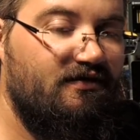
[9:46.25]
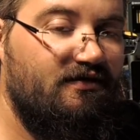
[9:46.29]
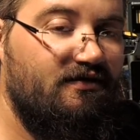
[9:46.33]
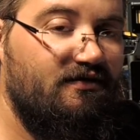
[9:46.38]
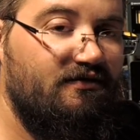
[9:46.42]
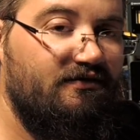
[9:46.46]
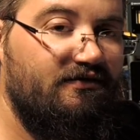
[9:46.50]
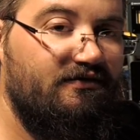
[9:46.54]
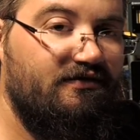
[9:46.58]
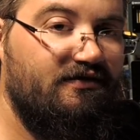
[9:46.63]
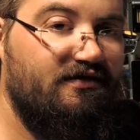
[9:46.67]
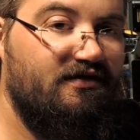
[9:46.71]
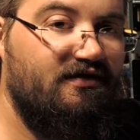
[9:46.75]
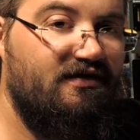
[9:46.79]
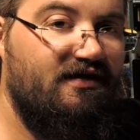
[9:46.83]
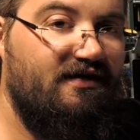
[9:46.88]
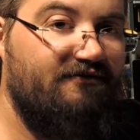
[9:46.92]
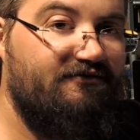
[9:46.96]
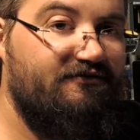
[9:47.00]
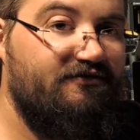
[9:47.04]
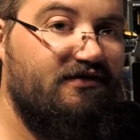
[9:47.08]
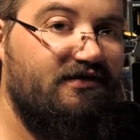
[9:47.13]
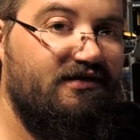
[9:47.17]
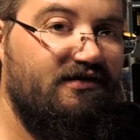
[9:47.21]
You're going to
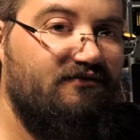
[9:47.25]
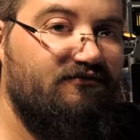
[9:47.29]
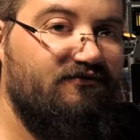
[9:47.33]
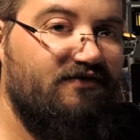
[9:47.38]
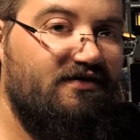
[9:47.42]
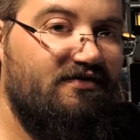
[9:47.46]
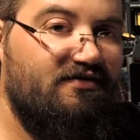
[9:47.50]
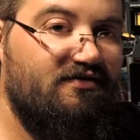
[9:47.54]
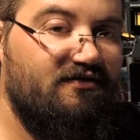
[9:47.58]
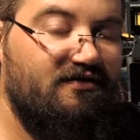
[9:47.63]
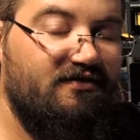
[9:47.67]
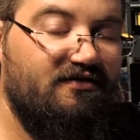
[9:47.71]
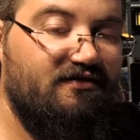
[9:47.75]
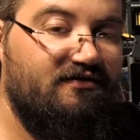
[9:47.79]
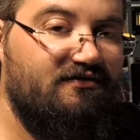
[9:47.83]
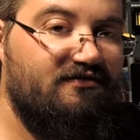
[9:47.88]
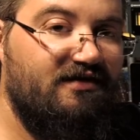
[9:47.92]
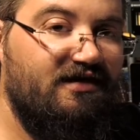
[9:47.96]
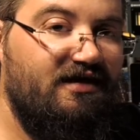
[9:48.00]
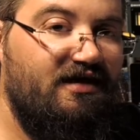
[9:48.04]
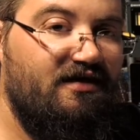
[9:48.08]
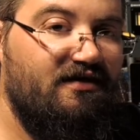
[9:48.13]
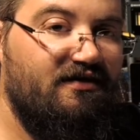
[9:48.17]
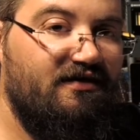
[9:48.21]
have to invest in a
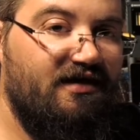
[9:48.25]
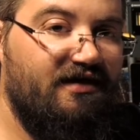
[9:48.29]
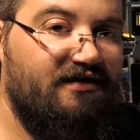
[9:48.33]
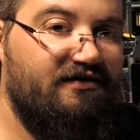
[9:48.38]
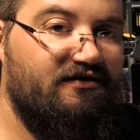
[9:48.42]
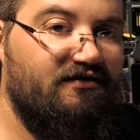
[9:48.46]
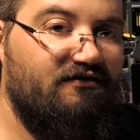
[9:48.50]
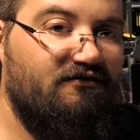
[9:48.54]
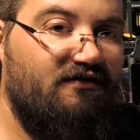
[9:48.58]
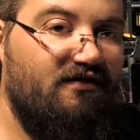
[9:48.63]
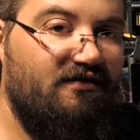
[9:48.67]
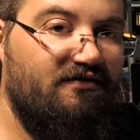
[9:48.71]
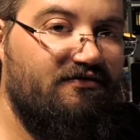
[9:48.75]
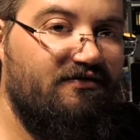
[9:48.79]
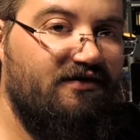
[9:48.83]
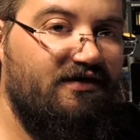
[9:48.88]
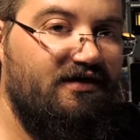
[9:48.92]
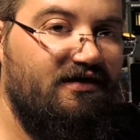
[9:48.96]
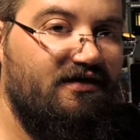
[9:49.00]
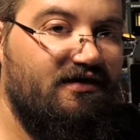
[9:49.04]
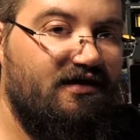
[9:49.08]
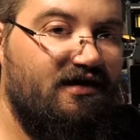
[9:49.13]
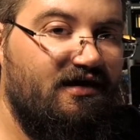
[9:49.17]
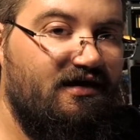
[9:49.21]
T connector, I
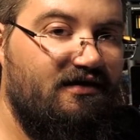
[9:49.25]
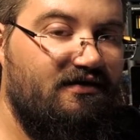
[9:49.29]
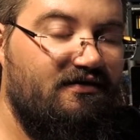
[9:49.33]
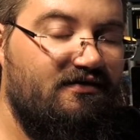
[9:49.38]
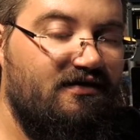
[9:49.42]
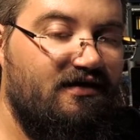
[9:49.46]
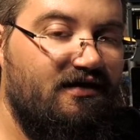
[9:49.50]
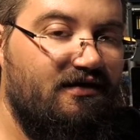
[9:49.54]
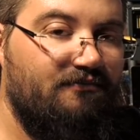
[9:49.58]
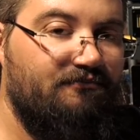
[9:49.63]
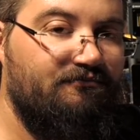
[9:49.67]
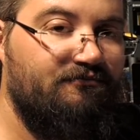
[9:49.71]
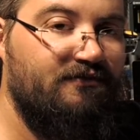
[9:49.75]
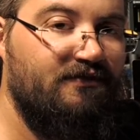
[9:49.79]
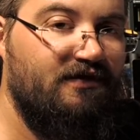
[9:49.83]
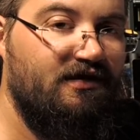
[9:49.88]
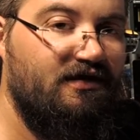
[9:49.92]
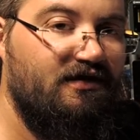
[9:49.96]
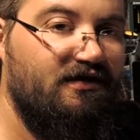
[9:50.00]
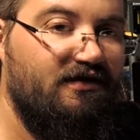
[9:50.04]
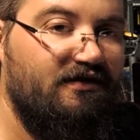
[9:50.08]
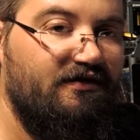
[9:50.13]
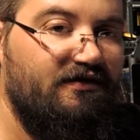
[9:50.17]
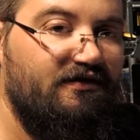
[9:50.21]
think, and
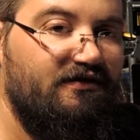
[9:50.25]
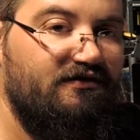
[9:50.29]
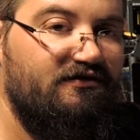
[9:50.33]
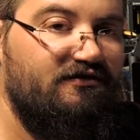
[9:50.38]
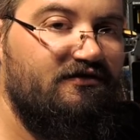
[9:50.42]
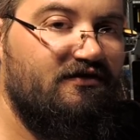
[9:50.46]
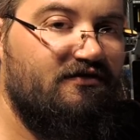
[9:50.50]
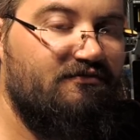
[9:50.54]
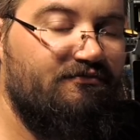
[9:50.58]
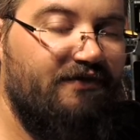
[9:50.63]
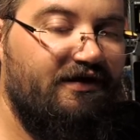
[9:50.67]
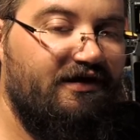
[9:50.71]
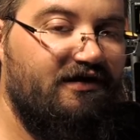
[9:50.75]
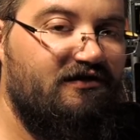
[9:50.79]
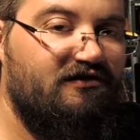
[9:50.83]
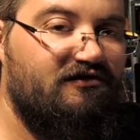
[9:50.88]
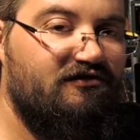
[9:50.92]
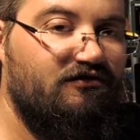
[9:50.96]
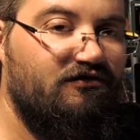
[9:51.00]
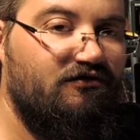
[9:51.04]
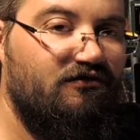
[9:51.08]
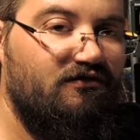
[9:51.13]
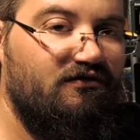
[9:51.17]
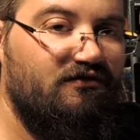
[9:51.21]
just make
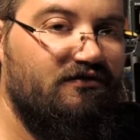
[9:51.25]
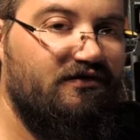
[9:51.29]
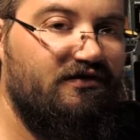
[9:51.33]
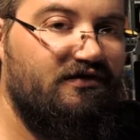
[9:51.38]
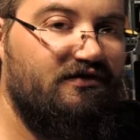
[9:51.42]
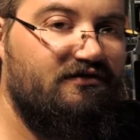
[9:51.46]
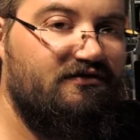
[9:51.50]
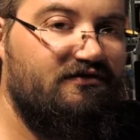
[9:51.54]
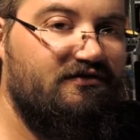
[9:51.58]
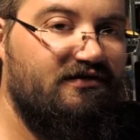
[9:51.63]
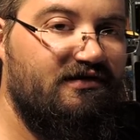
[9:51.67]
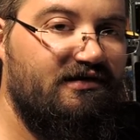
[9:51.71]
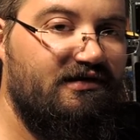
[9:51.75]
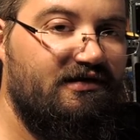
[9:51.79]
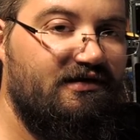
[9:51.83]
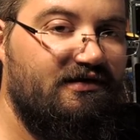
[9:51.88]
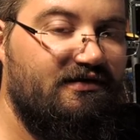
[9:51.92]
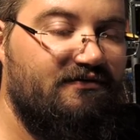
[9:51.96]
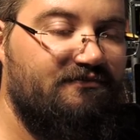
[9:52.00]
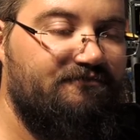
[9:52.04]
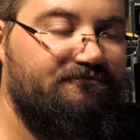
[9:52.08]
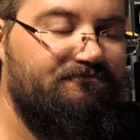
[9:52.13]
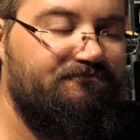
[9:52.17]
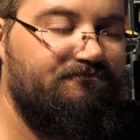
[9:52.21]
sure
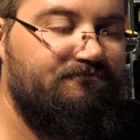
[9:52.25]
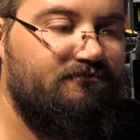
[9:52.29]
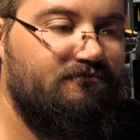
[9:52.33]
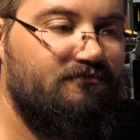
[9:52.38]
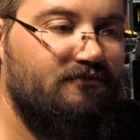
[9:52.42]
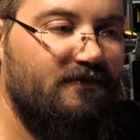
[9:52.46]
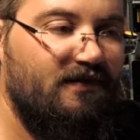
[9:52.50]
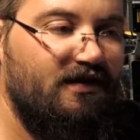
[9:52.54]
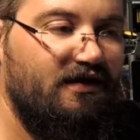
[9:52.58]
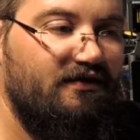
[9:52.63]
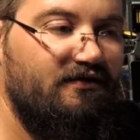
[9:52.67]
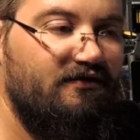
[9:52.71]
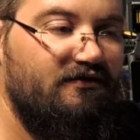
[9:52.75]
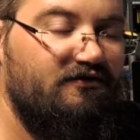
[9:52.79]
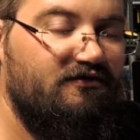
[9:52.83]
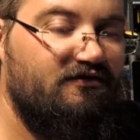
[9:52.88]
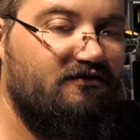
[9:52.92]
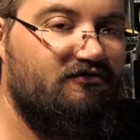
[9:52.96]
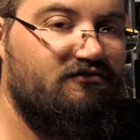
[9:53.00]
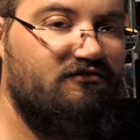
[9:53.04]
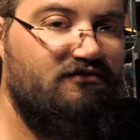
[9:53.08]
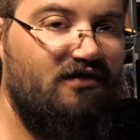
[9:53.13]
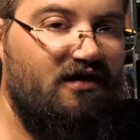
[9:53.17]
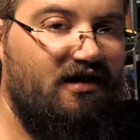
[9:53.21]
that
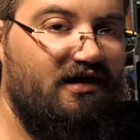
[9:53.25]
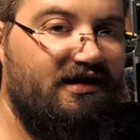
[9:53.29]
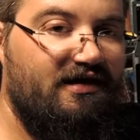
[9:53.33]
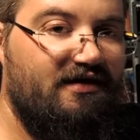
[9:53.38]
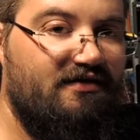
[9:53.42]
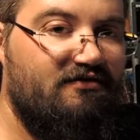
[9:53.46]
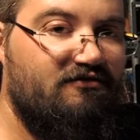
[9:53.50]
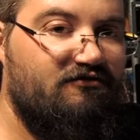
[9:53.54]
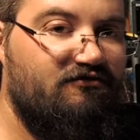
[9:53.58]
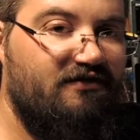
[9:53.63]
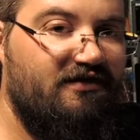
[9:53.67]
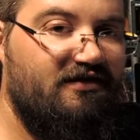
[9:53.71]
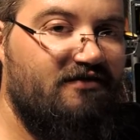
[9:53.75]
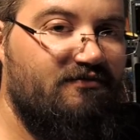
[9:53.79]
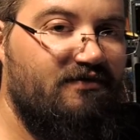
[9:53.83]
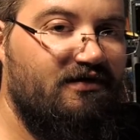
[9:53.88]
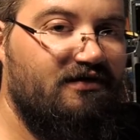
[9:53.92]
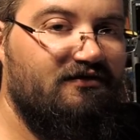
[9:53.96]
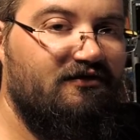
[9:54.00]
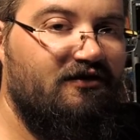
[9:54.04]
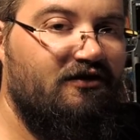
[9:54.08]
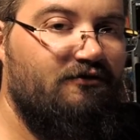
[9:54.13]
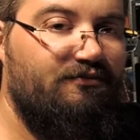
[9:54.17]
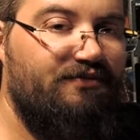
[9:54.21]
just, I guess,
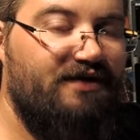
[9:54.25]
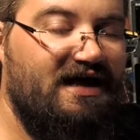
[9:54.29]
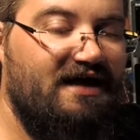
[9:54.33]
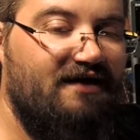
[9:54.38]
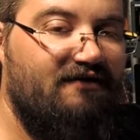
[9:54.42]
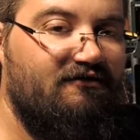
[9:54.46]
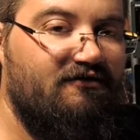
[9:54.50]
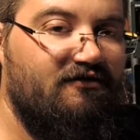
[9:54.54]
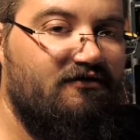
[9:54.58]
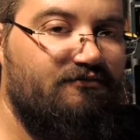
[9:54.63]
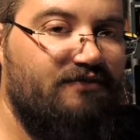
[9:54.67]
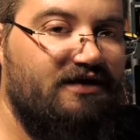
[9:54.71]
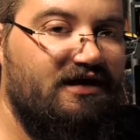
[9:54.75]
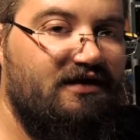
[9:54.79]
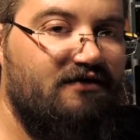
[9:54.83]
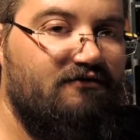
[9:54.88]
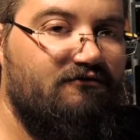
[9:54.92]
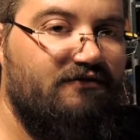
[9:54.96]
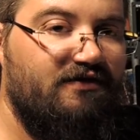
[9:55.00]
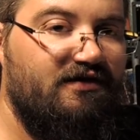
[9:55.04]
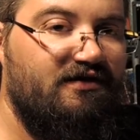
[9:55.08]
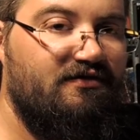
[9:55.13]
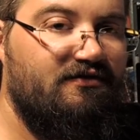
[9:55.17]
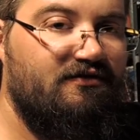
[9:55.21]
transmit at low power to
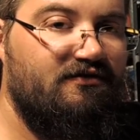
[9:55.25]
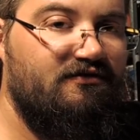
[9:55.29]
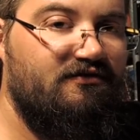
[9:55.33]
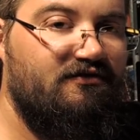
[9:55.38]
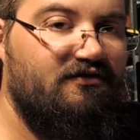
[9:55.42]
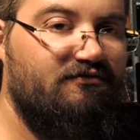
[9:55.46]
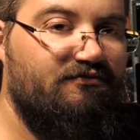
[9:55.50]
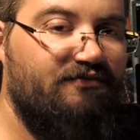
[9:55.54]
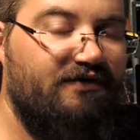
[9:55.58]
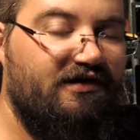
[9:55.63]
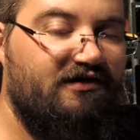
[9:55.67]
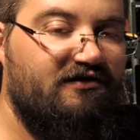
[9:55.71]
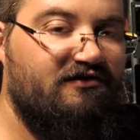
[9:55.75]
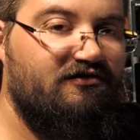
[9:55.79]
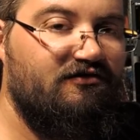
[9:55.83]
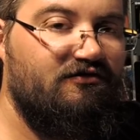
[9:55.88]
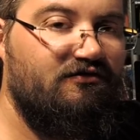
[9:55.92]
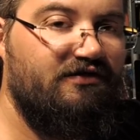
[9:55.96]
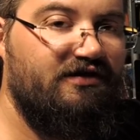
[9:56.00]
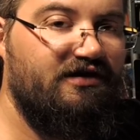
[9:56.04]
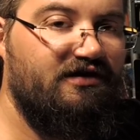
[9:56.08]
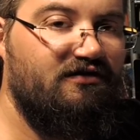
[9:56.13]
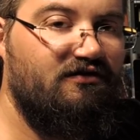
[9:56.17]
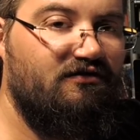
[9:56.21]
begin with, and just make
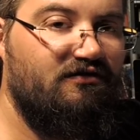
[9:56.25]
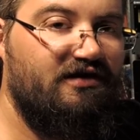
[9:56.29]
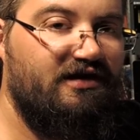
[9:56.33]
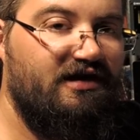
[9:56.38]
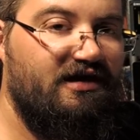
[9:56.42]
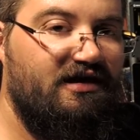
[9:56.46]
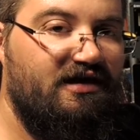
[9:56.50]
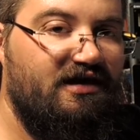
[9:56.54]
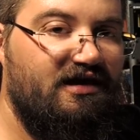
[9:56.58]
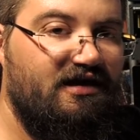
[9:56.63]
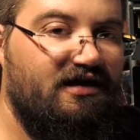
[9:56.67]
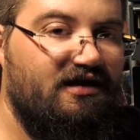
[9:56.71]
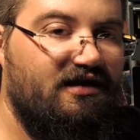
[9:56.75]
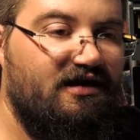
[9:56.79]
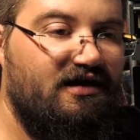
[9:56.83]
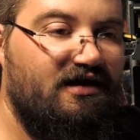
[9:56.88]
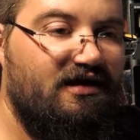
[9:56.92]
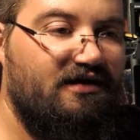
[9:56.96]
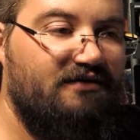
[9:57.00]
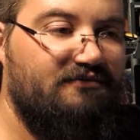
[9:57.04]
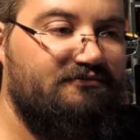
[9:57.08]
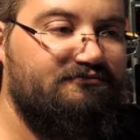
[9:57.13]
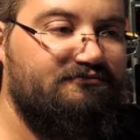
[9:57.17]
sure you're not getting